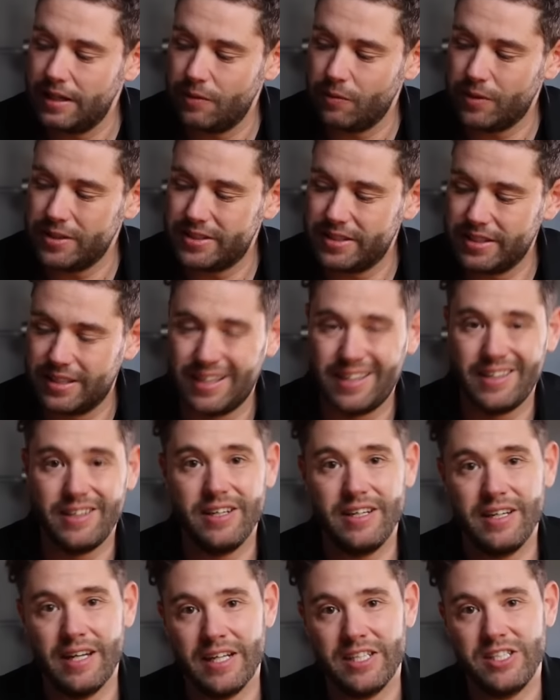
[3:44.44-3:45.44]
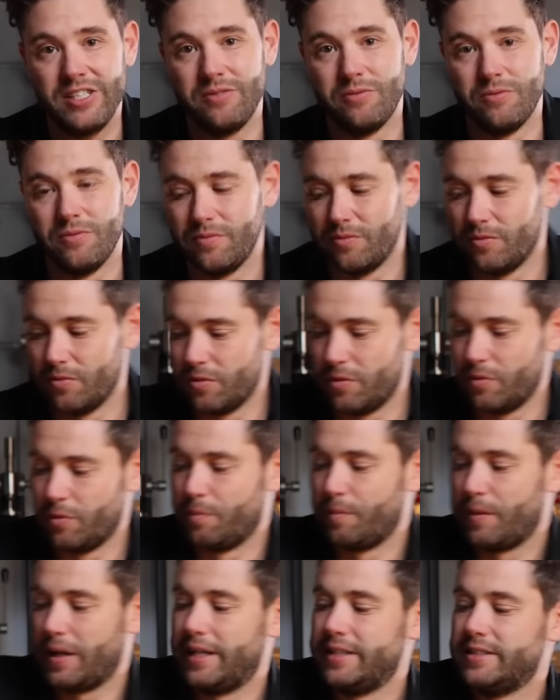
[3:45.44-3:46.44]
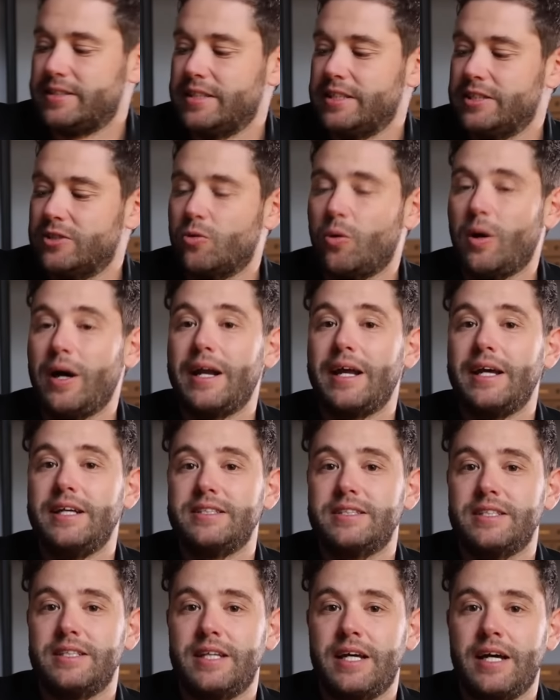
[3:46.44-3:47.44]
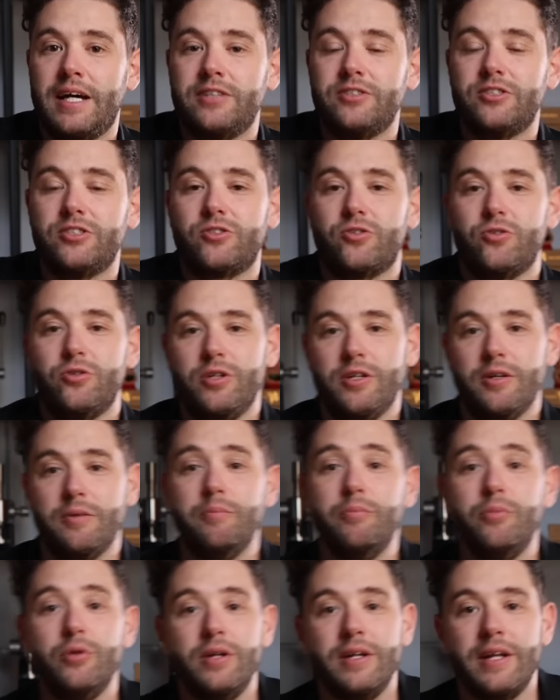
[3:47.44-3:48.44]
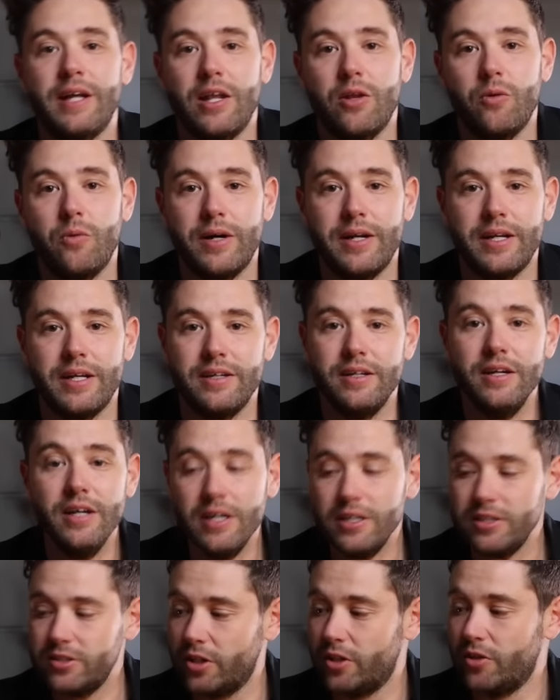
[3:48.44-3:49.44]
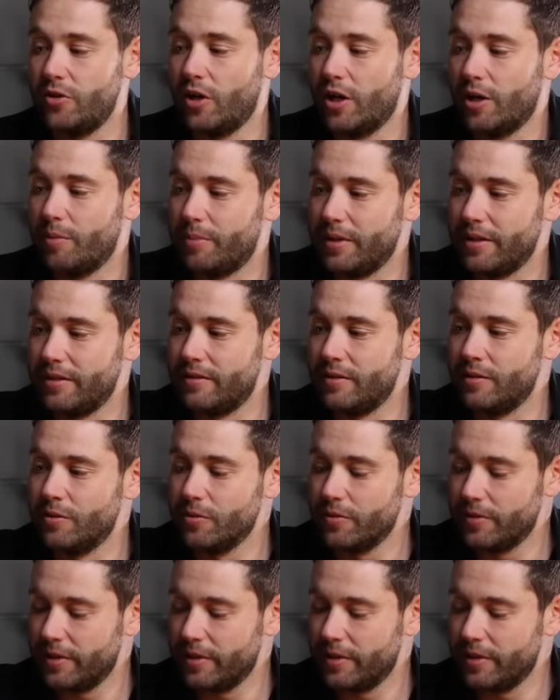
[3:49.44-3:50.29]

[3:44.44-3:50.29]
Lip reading: Once again, you can actually replace these quite easily. They unscrew, you can put another one in, so not a big deal